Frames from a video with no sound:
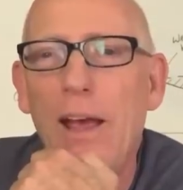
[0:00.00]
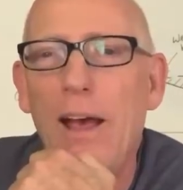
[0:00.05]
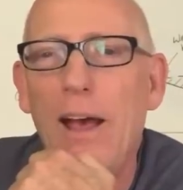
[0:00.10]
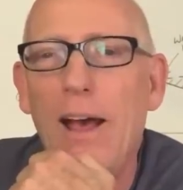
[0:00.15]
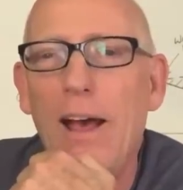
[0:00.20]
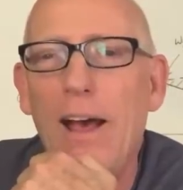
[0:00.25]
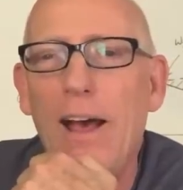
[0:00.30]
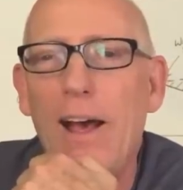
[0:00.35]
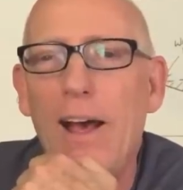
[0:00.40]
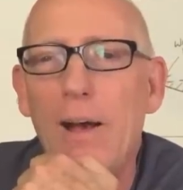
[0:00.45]

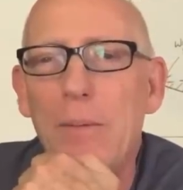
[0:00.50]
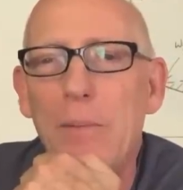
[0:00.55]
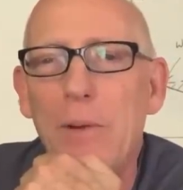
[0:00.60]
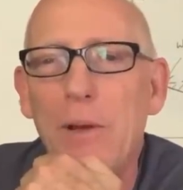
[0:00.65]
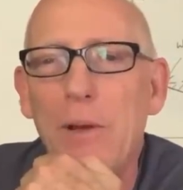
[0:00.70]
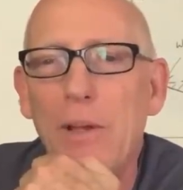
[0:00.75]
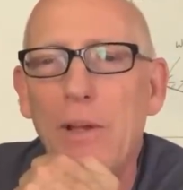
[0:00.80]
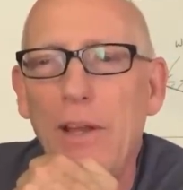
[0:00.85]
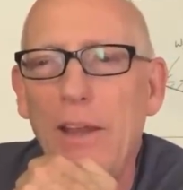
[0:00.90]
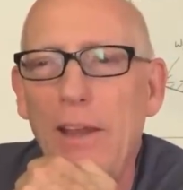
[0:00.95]
Um,
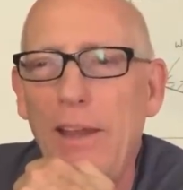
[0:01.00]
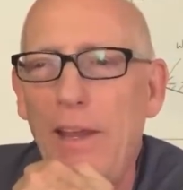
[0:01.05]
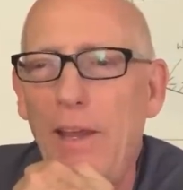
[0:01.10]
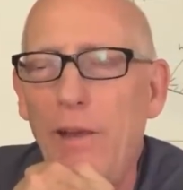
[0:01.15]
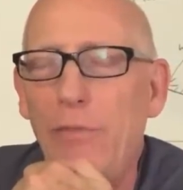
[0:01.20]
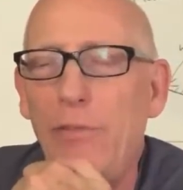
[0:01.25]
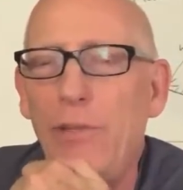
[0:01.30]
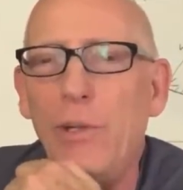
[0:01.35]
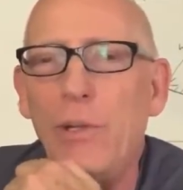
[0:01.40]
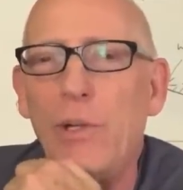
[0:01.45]

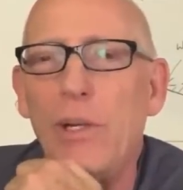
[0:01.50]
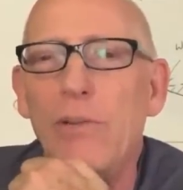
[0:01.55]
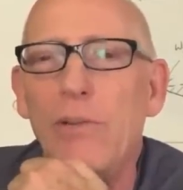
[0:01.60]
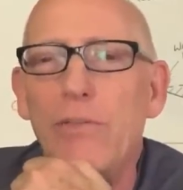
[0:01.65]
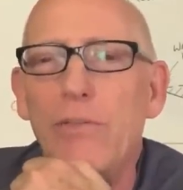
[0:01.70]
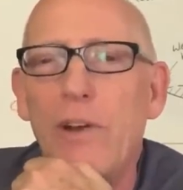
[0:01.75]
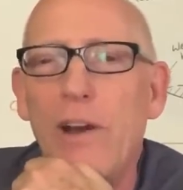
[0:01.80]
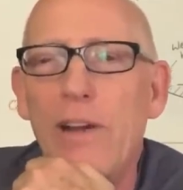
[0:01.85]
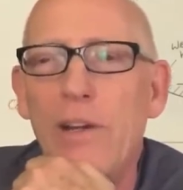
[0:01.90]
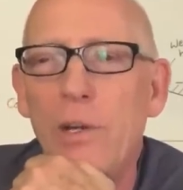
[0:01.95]
if you can
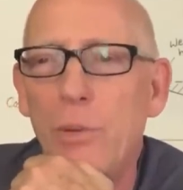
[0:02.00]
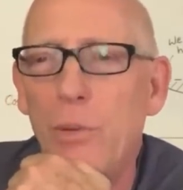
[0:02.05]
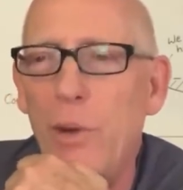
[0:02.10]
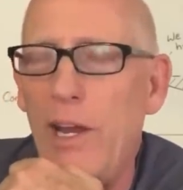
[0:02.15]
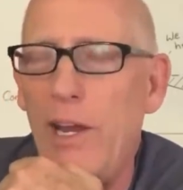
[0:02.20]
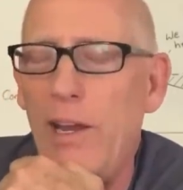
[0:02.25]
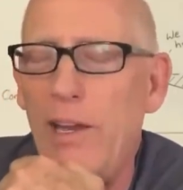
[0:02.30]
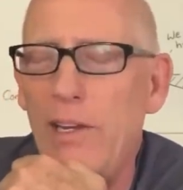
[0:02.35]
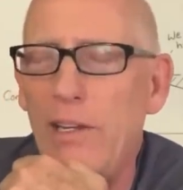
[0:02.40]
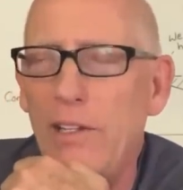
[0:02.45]
find a
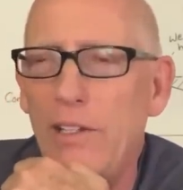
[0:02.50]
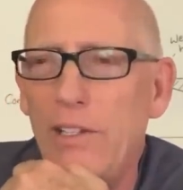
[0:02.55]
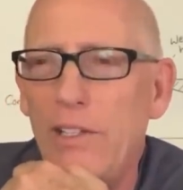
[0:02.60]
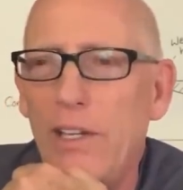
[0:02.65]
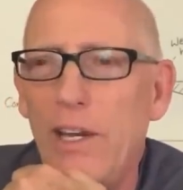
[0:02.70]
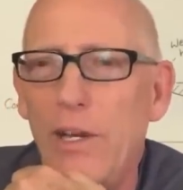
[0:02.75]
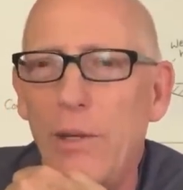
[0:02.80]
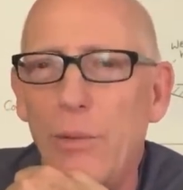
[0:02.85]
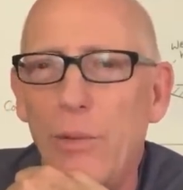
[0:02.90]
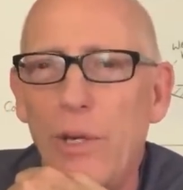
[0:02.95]
way to
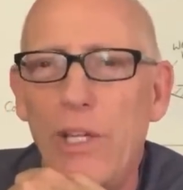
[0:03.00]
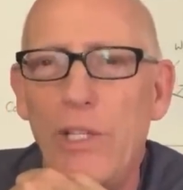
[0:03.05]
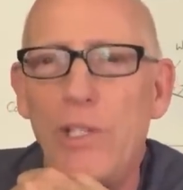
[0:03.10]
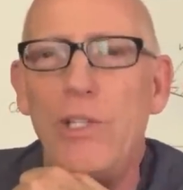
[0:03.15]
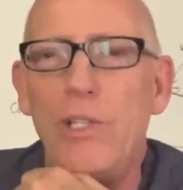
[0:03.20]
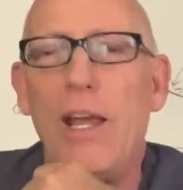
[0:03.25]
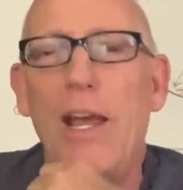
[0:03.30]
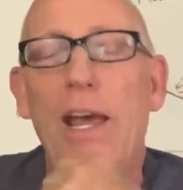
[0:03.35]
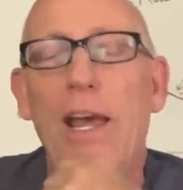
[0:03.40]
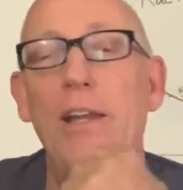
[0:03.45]
get
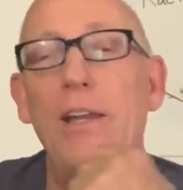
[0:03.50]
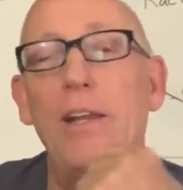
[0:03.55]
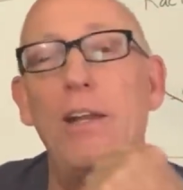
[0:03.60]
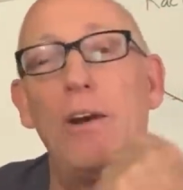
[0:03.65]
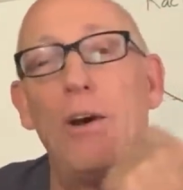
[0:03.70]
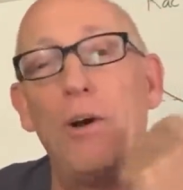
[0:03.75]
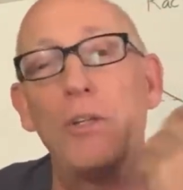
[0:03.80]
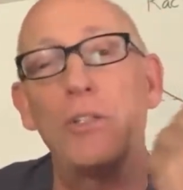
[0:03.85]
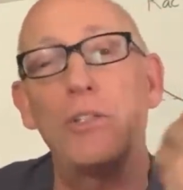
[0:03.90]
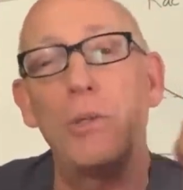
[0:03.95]
rich and it
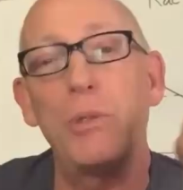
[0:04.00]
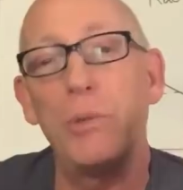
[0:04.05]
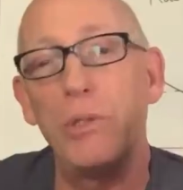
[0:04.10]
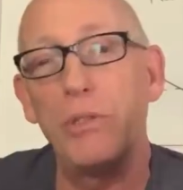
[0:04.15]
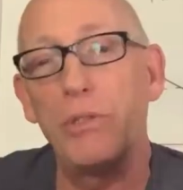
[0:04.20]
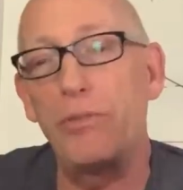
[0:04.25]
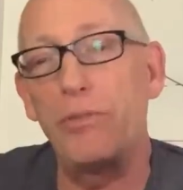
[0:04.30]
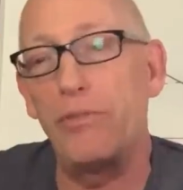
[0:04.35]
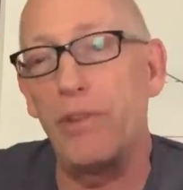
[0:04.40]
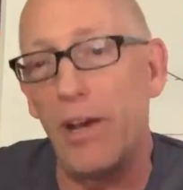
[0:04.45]
also
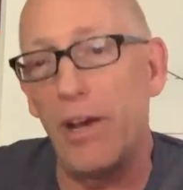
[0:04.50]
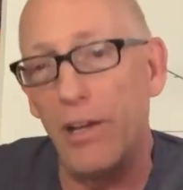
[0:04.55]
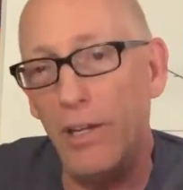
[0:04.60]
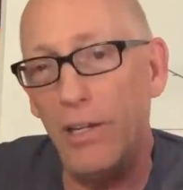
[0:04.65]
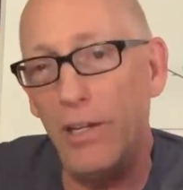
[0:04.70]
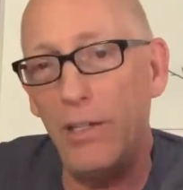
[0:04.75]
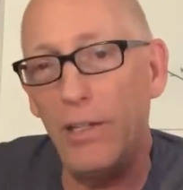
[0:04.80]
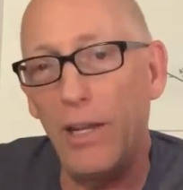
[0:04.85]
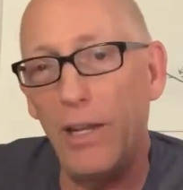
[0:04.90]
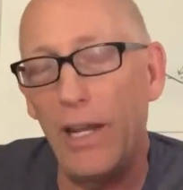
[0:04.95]
is
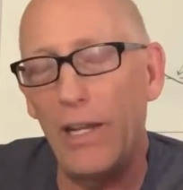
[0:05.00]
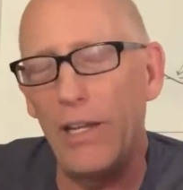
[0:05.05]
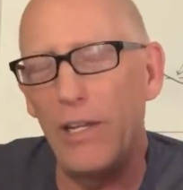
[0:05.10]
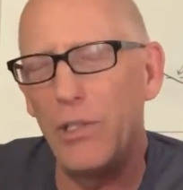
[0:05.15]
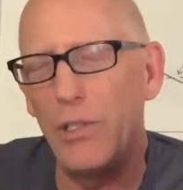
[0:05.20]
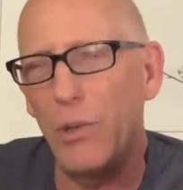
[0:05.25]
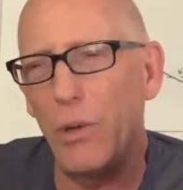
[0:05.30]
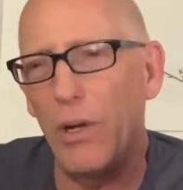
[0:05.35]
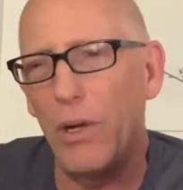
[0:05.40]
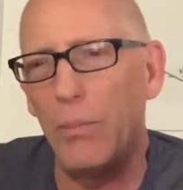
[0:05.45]
fun and
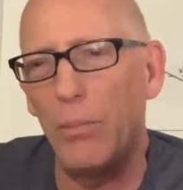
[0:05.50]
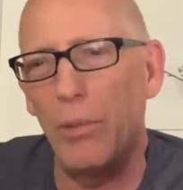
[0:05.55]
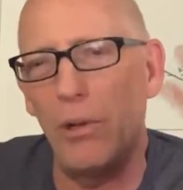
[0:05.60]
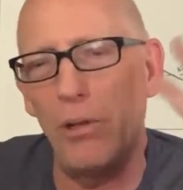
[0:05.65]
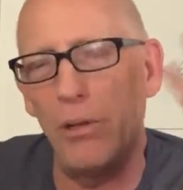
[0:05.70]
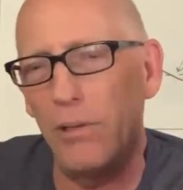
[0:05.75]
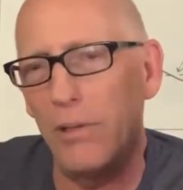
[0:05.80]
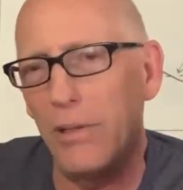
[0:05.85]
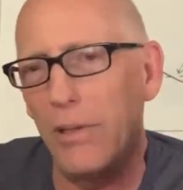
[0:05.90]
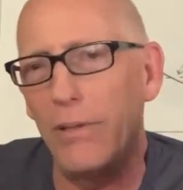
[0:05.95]

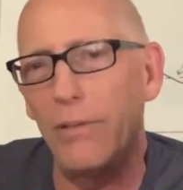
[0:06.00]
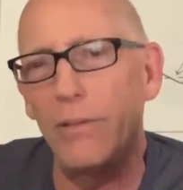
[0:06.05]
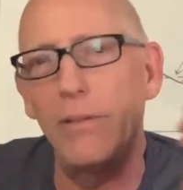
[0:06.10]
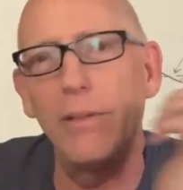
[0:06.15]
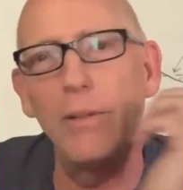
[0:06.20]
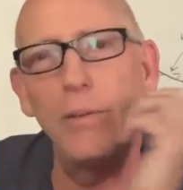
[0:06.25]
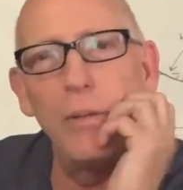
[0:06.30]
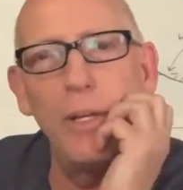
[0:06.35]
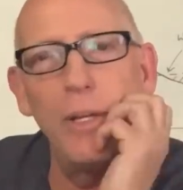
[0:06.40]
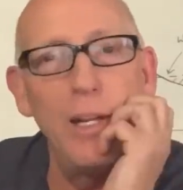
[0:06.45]
enjoyable
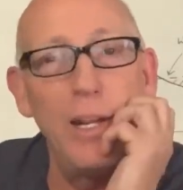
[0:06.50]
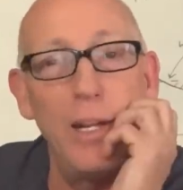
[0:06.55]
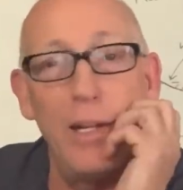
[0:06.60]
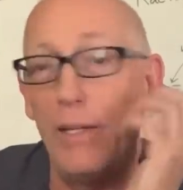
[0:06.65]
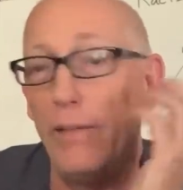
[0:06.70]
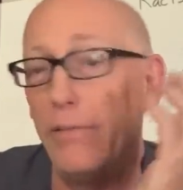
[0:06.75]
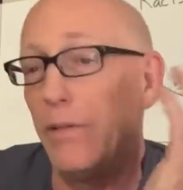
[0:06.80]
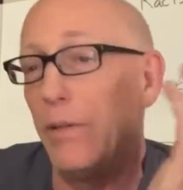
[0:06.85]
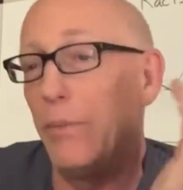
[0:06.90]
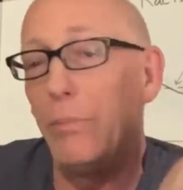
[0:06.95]
and, and
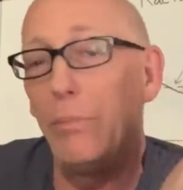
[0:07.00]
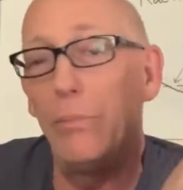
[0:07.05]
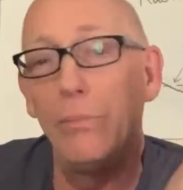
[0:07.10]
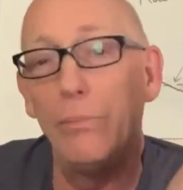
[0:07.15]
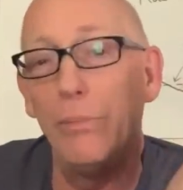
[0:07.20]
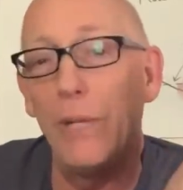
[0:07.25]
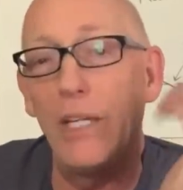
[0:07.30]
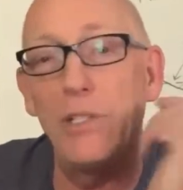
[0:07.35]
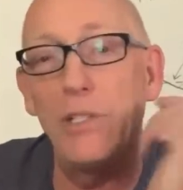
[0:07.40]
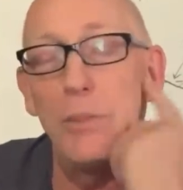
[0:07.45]
even
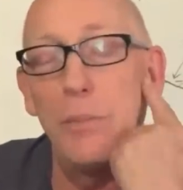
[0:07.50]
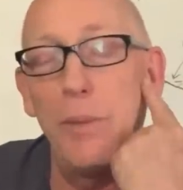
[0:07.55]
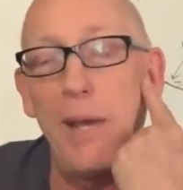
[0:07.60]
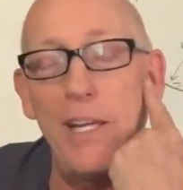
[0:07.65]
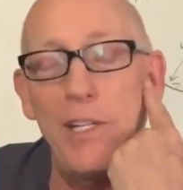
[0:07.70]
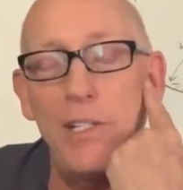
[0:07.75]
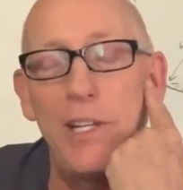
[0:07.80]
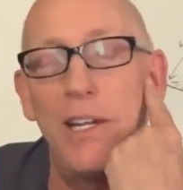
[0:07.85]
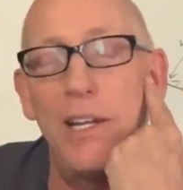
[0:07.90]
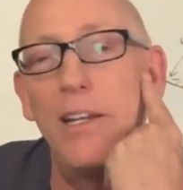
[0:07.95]
makes you
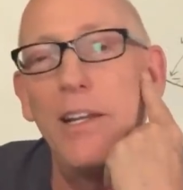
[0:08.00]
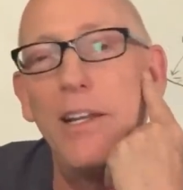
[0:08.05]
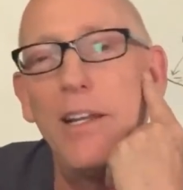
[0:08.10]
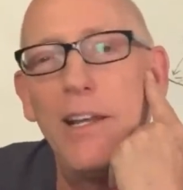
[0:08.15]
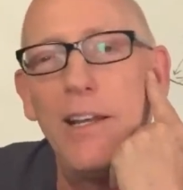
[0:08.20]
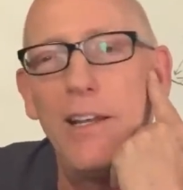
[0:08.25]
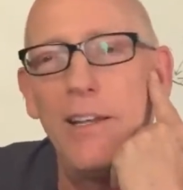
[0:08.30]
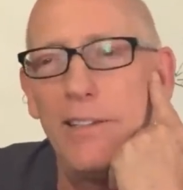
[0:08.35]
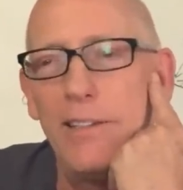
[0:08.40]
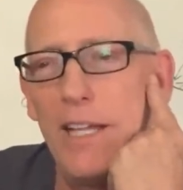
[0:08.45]
passionate,
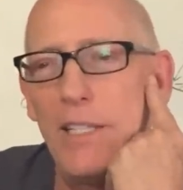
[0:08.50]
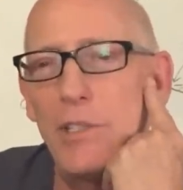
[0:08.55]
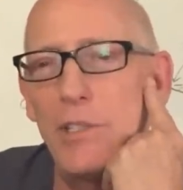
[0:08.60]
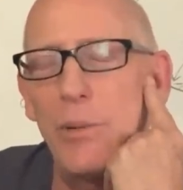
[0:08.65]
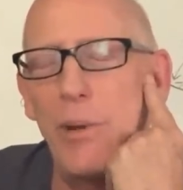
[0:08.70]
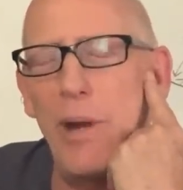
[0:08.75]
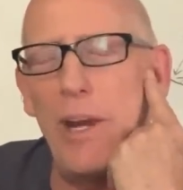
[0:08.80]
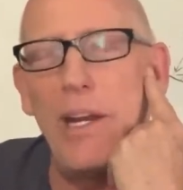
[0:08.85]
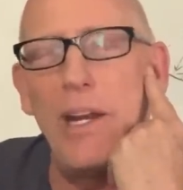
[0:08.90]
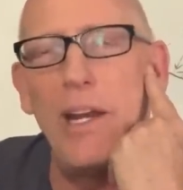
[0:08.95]
that's
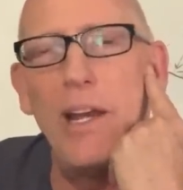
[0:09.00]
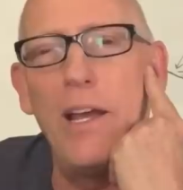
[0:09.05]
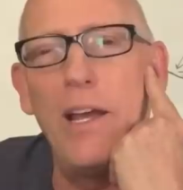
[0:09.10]
great.